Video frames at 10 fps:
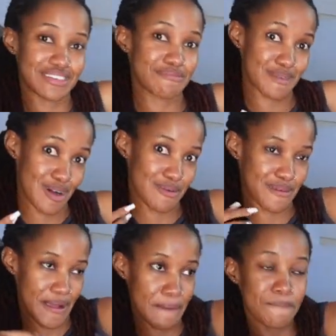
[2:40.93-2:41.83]

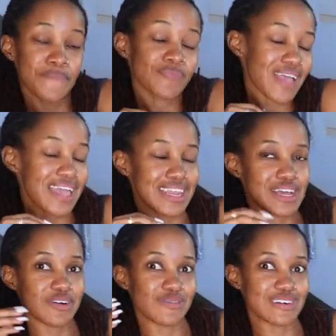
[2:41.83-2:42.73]
Zimbabwe, and
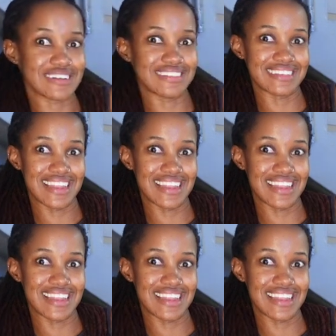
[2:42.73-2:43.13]
it was